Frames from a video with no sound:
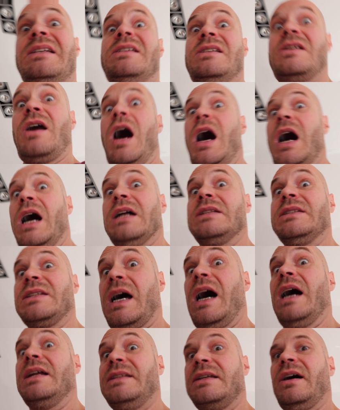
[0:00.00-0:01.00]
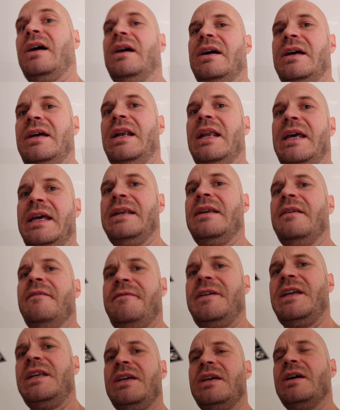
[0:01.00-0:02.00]
is not a dial-in
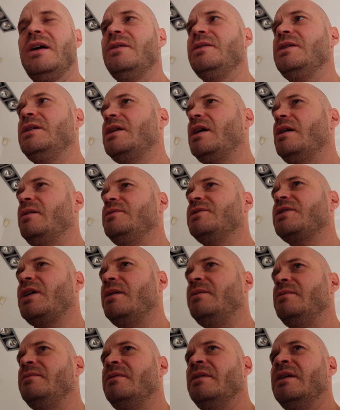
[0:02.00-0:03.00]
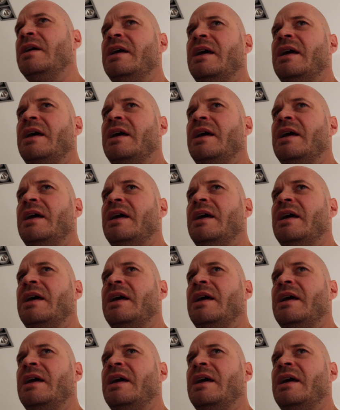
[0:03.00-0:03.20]
video, you know, don't